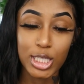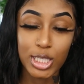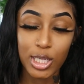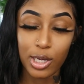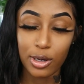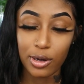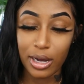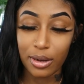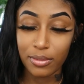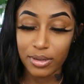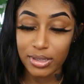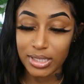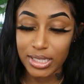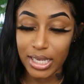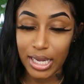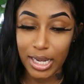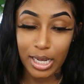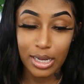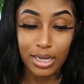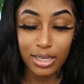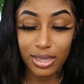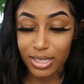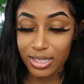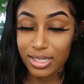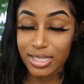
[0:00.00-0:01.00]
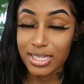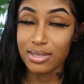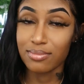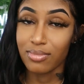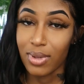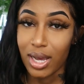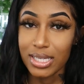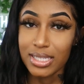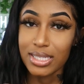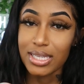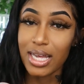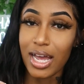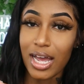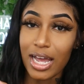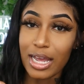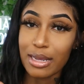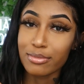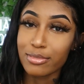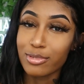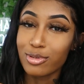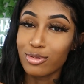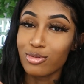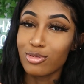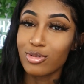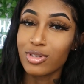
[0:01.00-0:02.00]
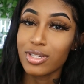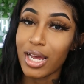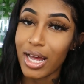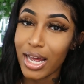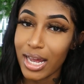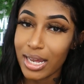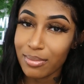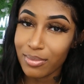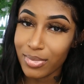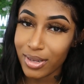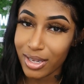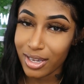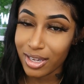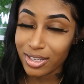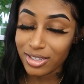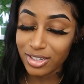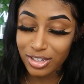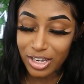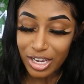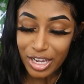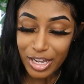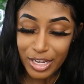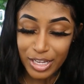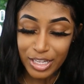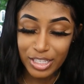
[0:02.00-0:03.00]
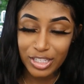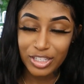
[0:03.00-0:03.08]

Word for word: So I was like, "This is my time to shine, bitch."